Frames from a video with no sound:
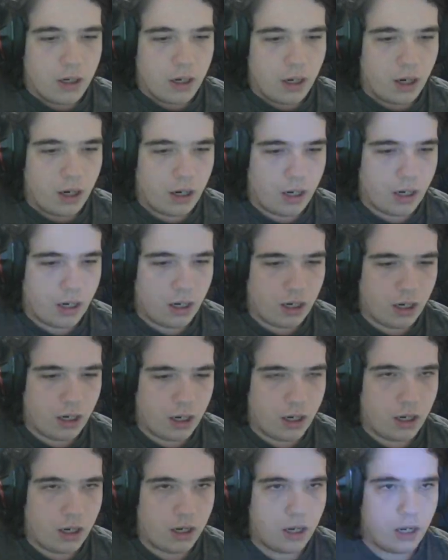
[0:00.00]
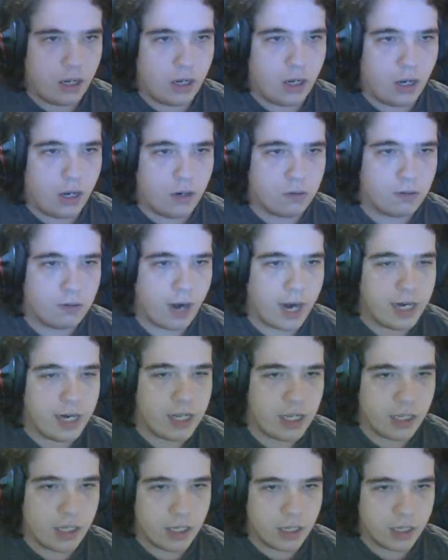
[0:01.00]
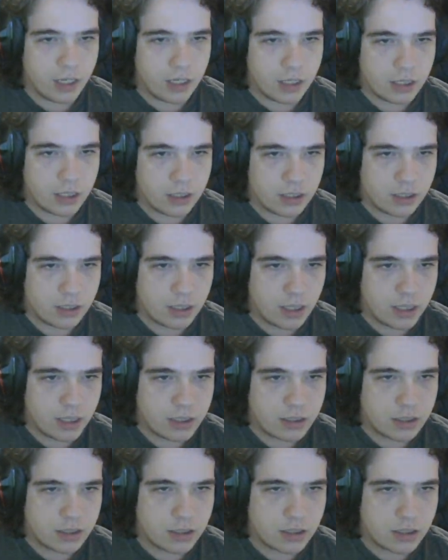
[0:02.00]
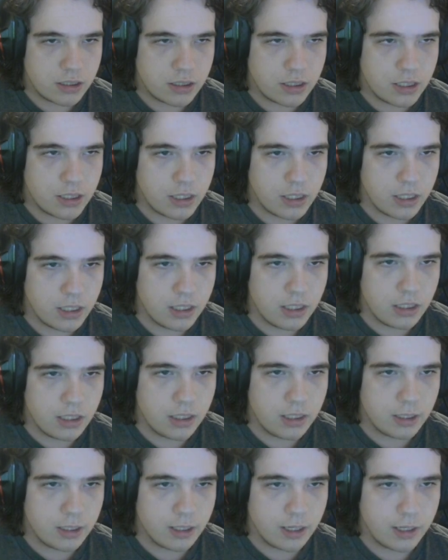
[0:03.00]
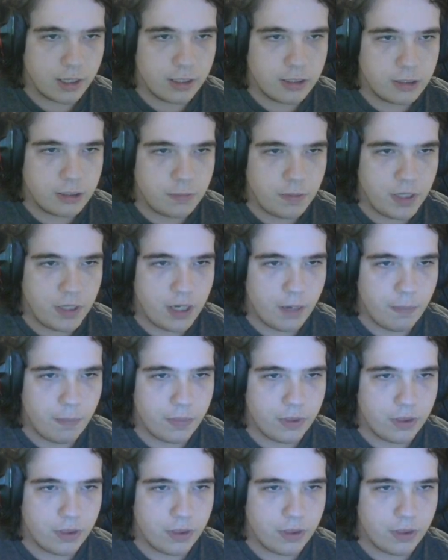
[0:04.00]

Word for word: Uh, alrighty. Let's see. Can I speed up